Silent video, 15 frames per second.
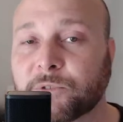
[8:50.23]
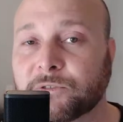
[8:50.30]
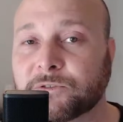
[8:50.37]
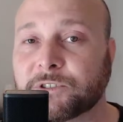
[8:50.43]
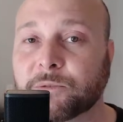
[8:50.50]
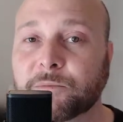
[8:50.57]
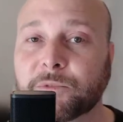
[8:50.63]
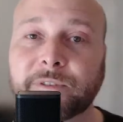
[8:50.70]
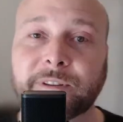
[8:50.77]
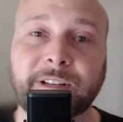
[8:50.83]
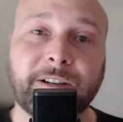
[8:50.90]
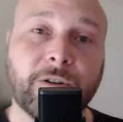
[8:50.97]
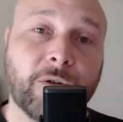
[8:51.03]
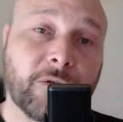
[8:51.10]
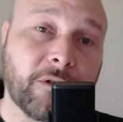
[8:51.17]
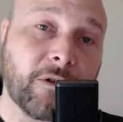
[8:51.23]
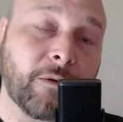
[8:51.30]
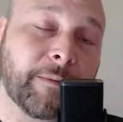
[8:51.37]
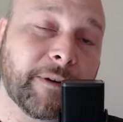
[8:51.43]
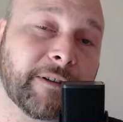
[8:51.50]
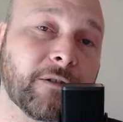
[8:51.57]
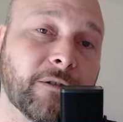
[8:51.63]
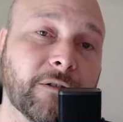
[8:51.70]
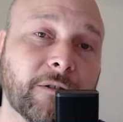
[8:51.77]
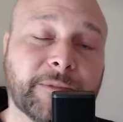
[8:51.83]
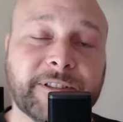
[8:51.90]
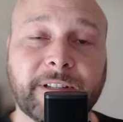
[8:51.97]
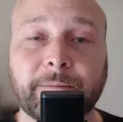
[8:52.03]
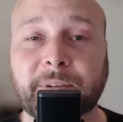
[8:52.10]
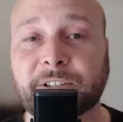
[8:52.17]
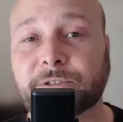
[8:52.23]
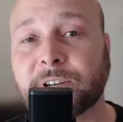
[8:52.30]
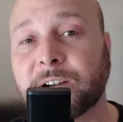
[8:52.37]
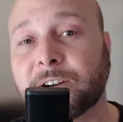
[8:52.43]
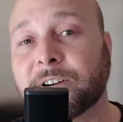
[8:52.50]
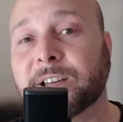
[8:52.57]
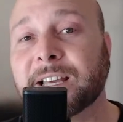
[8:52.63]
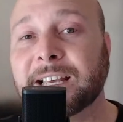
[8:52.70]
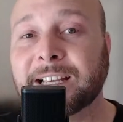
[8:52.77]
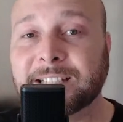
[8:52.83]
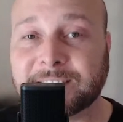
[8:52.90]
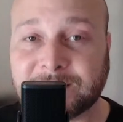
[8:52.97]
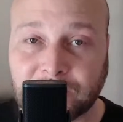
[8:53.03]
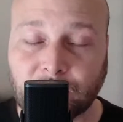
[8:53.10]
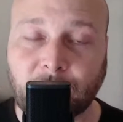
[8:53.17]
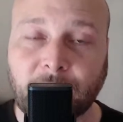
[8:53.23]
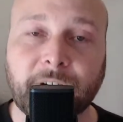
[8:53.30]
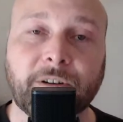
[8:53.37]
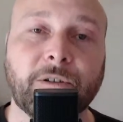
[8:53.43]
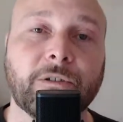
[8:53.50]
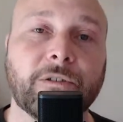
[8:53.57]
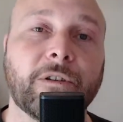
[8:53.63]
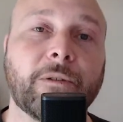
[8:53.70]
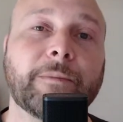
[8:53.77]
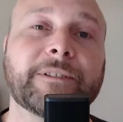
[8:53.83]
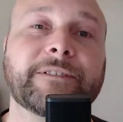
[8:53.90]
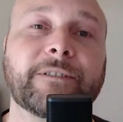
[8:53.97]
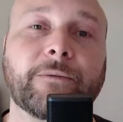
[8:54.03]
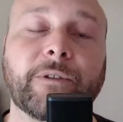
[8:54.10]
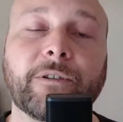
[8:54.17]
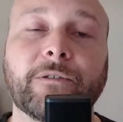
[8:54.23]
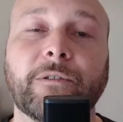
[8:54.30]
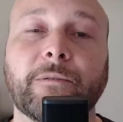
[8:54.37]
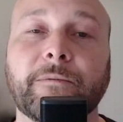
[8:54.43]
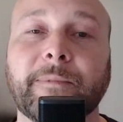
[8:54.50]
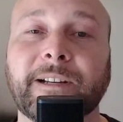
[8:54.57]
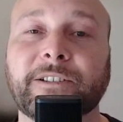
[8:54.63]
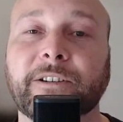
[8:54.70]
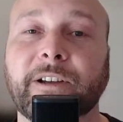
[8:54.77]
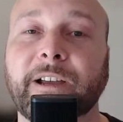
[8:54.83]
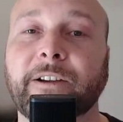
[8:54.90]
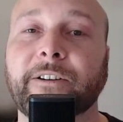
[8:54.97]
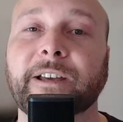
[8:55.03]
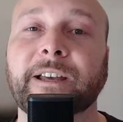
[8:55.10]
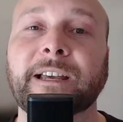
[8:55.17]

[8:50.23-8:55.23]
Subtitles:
to, move in Oklahoma, in the Oklahoma City metro area, Stillwater, Oklahoma metro area,